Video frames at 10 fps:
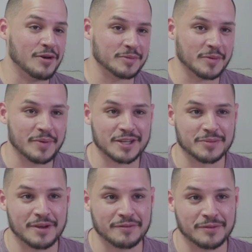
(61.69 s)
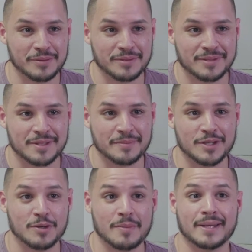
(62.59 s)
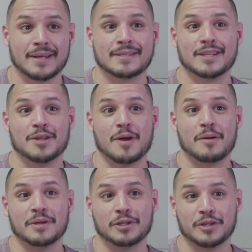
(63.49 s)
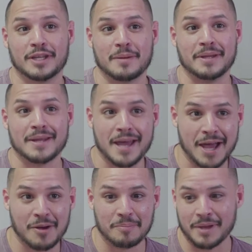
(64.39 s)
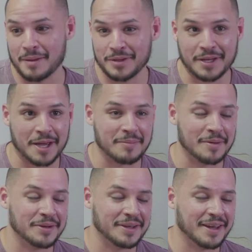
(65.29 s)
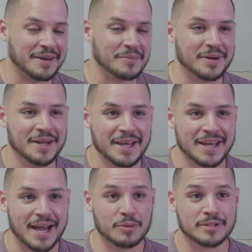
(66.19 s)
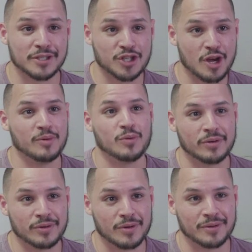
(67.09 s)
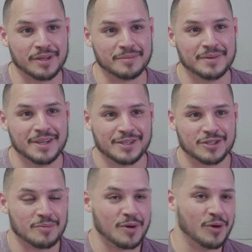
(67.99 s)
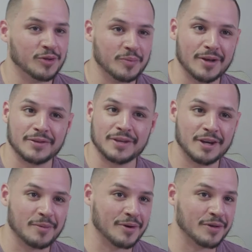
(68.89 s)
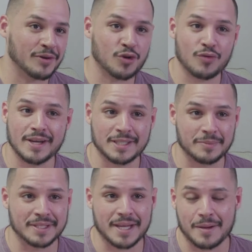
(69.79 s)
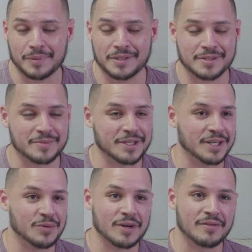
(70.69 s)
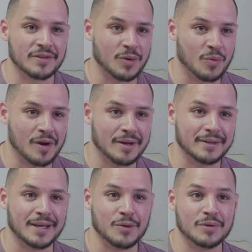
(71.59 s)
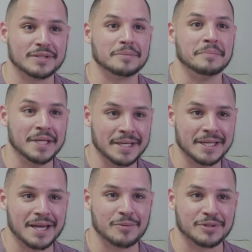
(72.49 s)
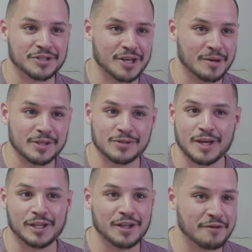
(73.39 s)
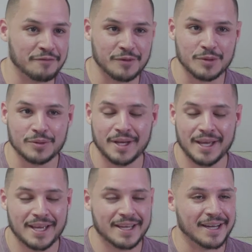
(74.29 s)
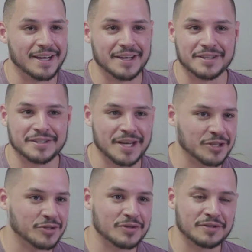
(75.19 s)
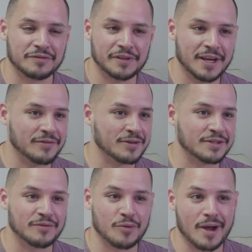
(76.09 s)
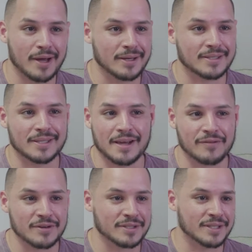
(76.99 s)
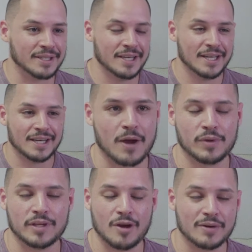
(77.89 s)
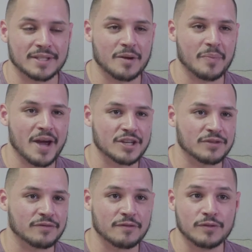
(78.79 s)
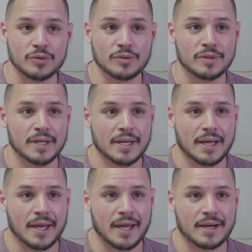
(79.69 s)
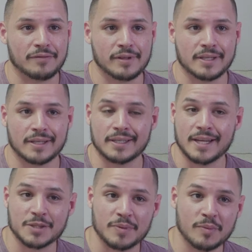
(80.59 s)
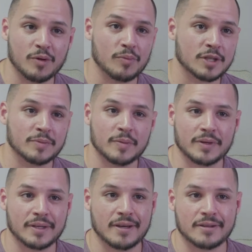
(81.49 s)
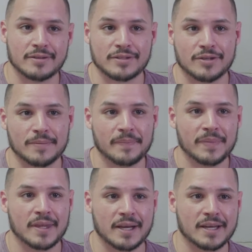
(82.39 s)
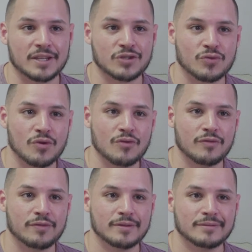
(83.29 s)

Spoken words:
always been passionate about food, something you might not tell about me looking at me now. Maybe you can, maybe you can't, but I was the chubby one growing up. So my older brother, younger brother, crazy metabolisms, they could eat whatever they want. That wasn't me, I was chubby, so I love food. The textures, the flavors, the varieties, the diversity. I really always had a passion for food, and I feel like it connects people, brings people together, so that kind of drove